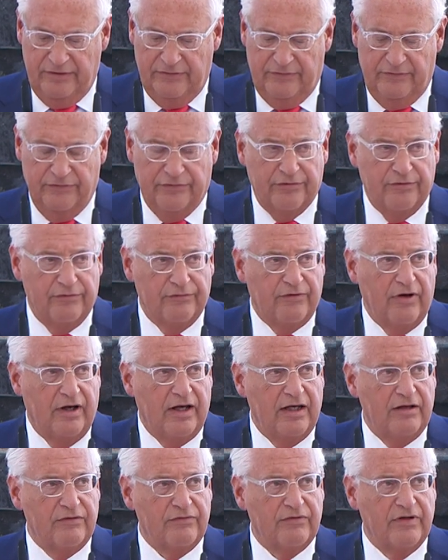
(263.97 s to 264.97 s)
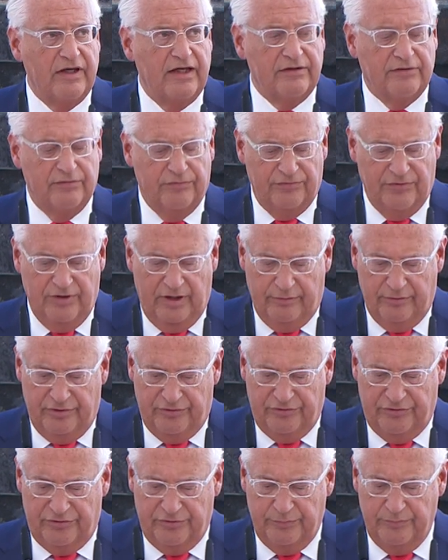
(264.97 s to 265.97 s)
to survive and to
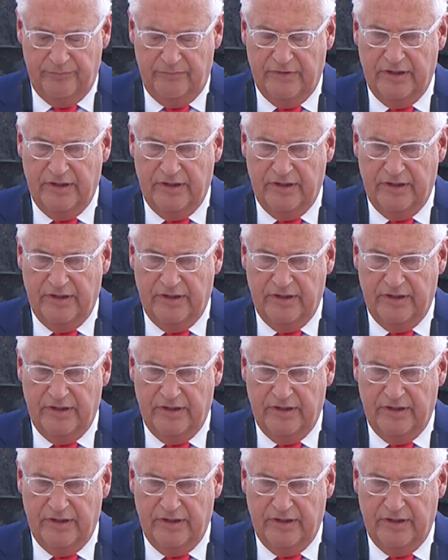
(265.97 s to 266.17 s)
flourish